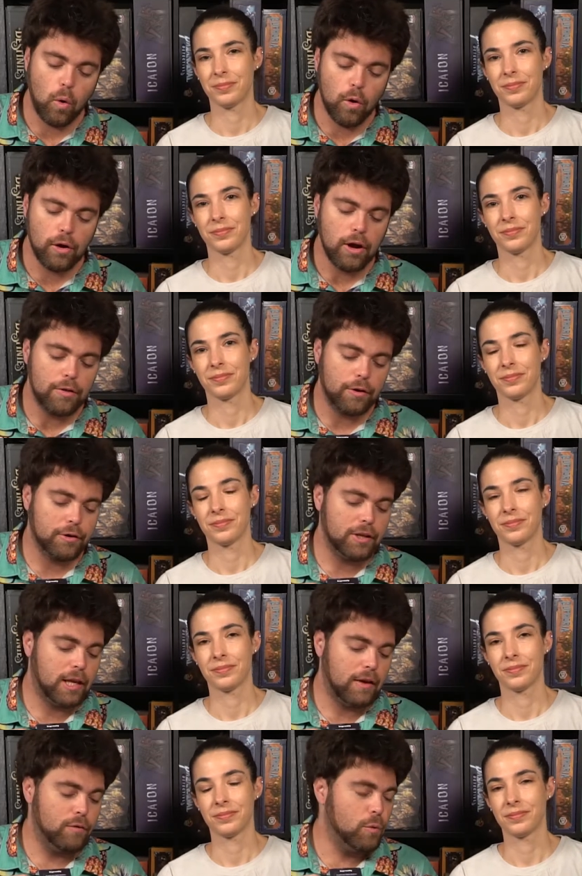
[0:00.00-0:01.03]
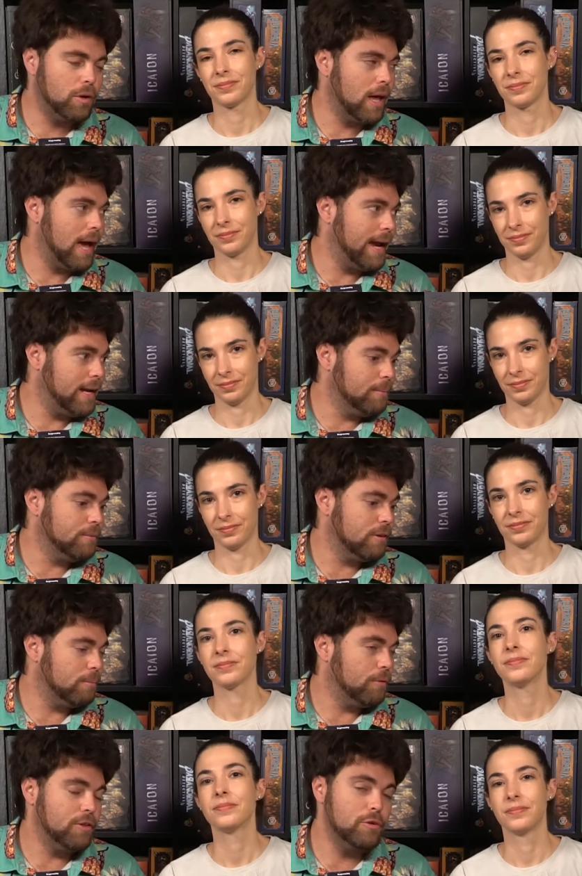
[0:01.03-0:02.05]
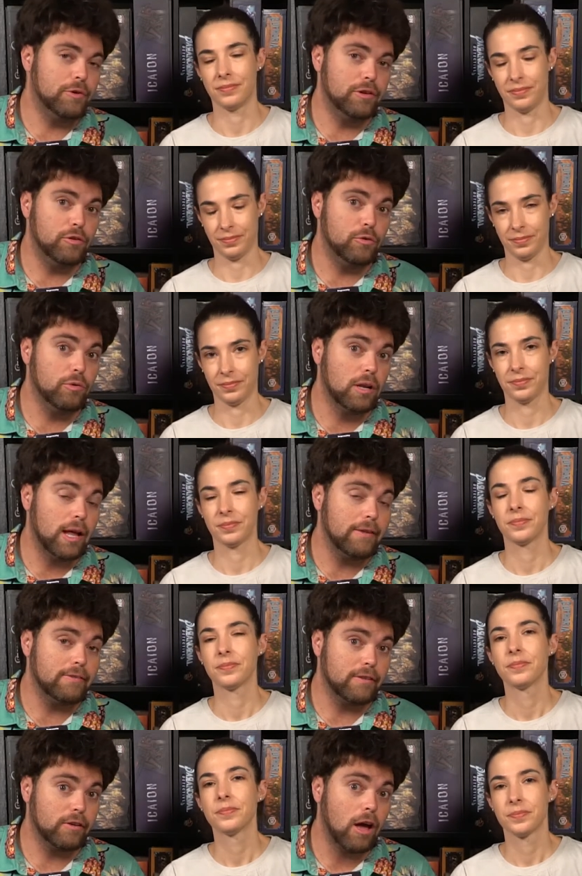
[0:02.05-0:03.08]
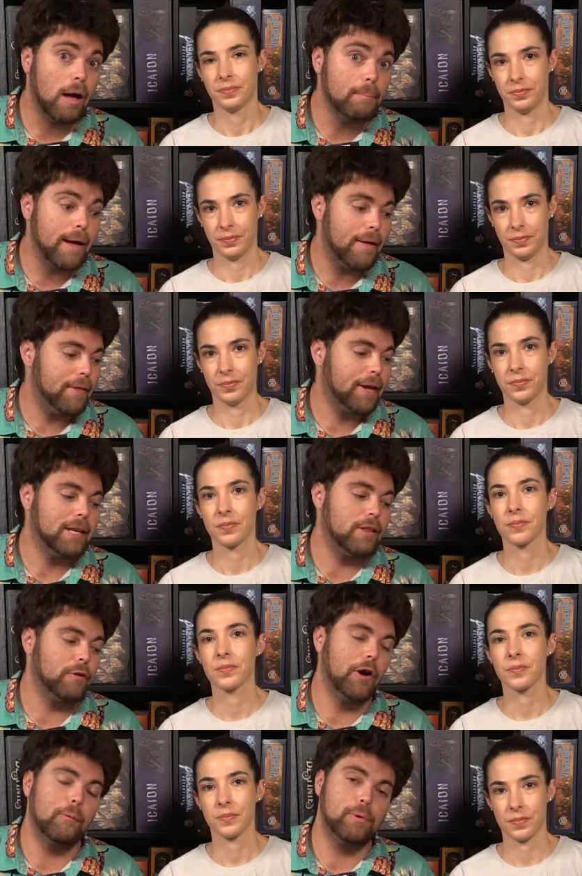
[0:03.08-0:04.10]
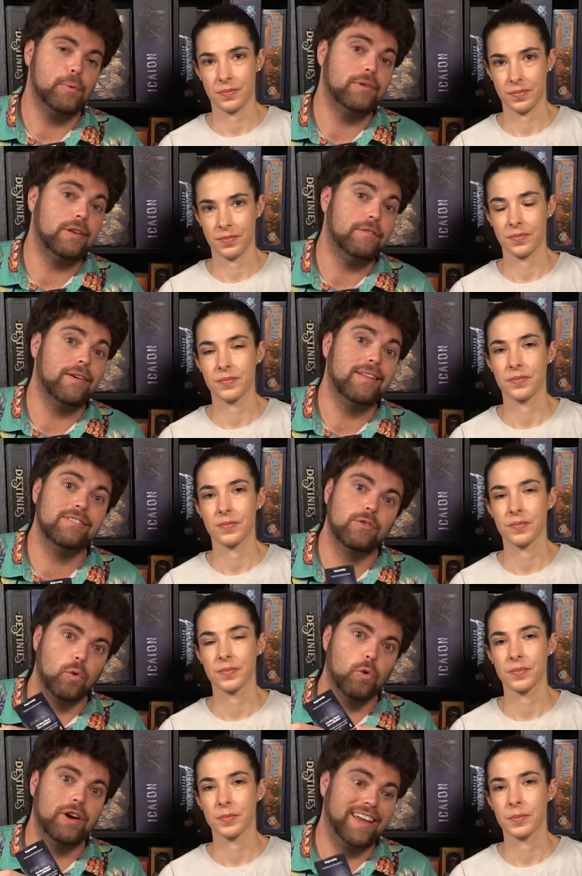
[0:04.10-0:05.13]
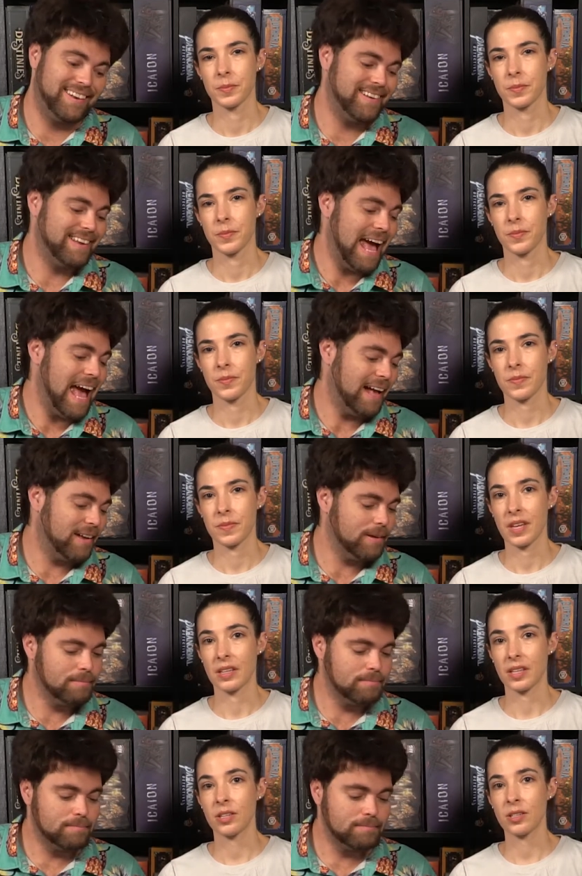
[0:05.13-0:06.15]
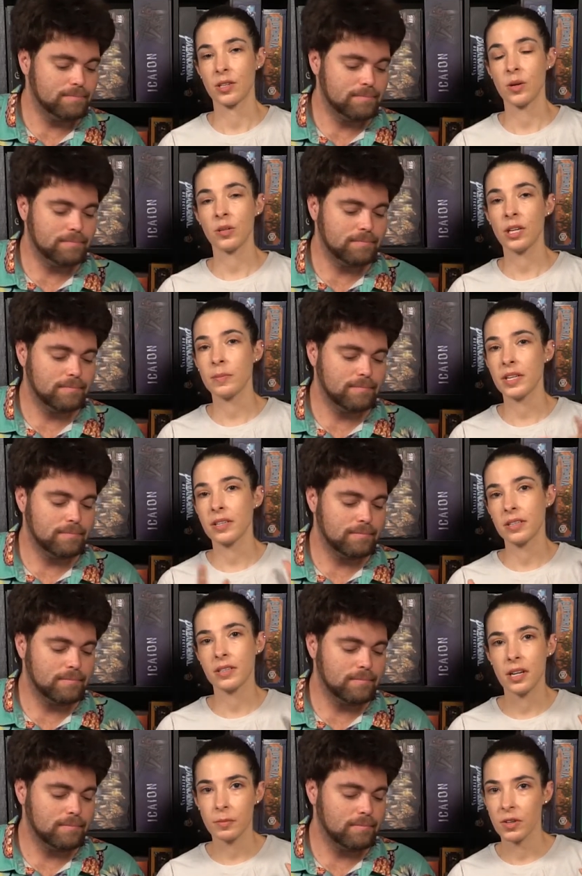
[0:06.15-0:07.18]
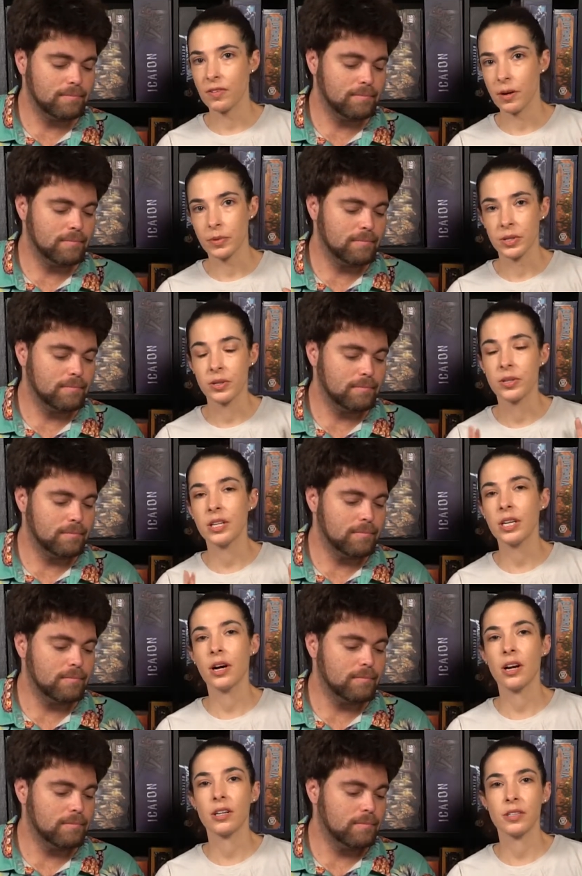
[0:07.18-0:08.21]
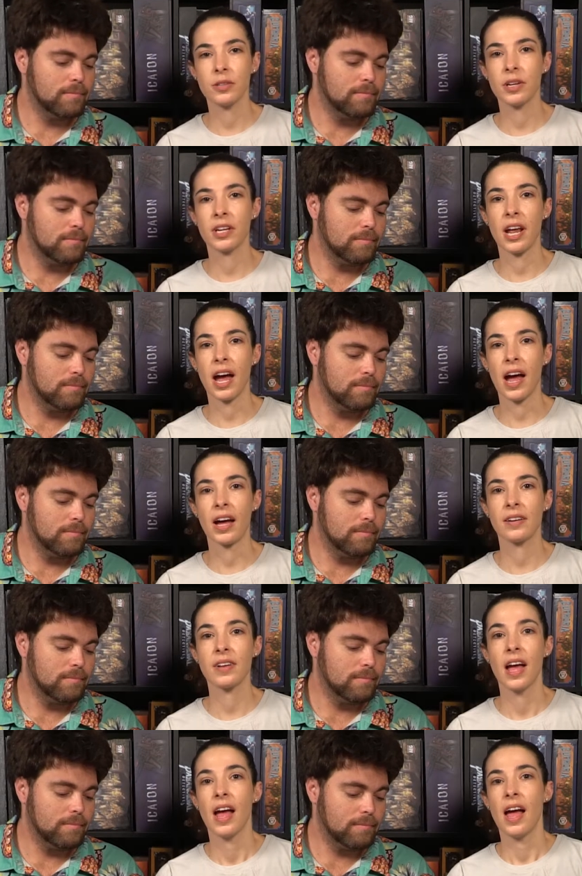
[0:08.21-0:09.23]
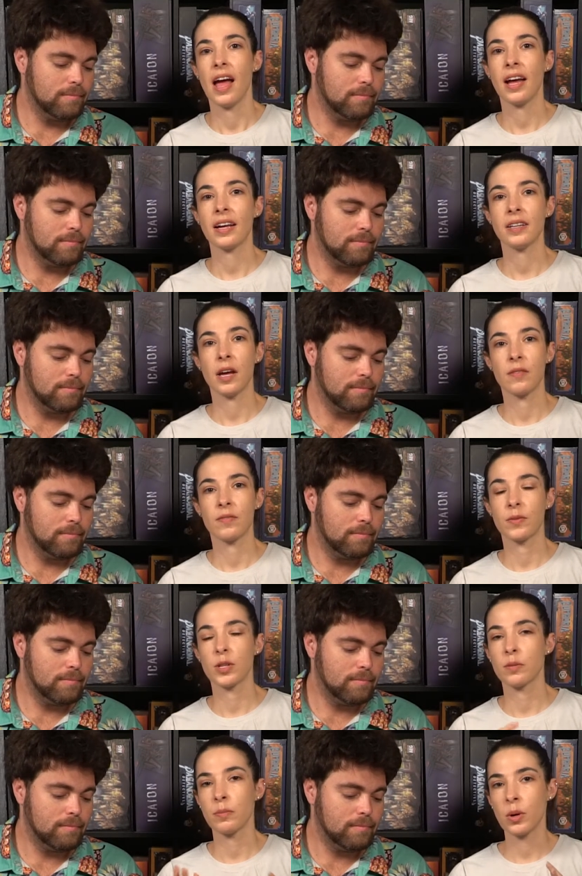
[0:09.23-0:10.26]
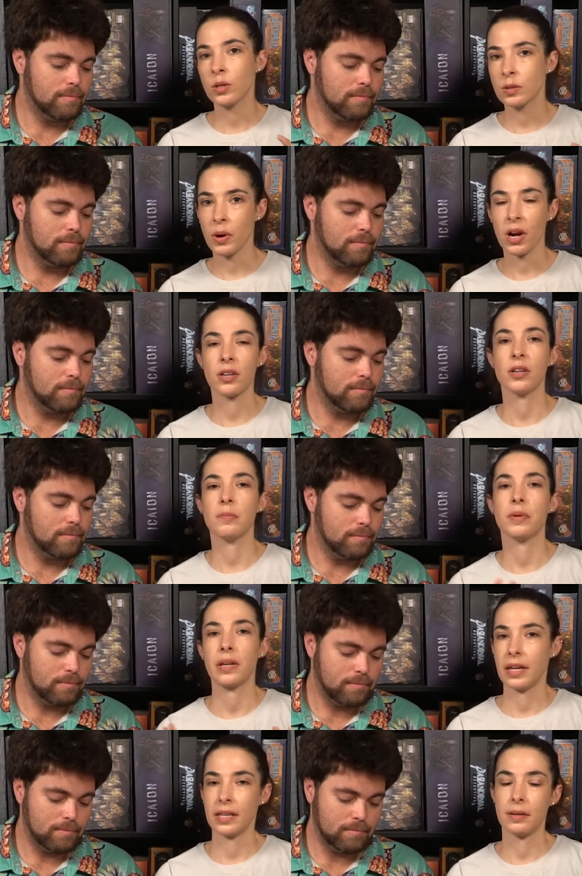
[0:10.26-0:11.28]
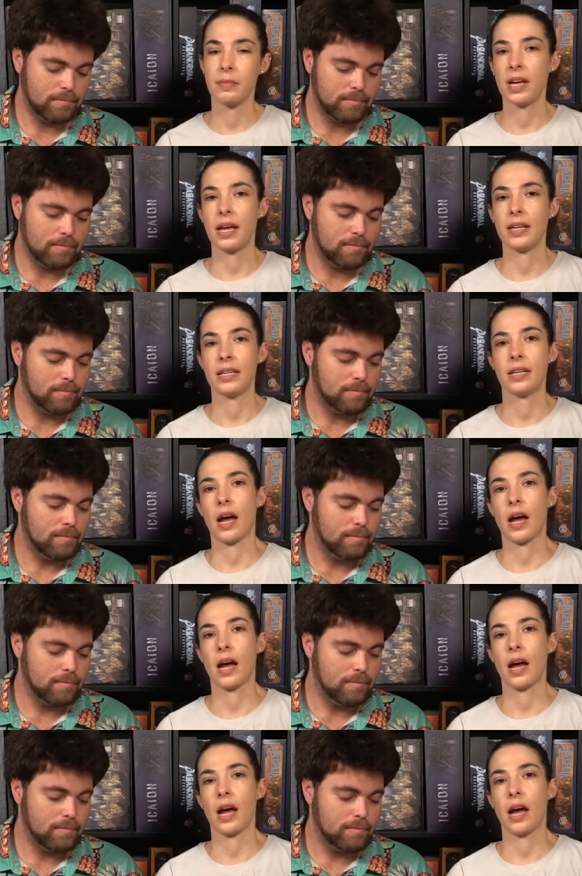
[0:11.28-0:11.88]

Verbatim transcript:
Speaker 1: or they're going to give you an item symbol that you can utilize in combat that can either help you in defense or in attack.
Speaker 2: There's no limit to the number of opportunity cards you can have, and for the most part, you can play them at any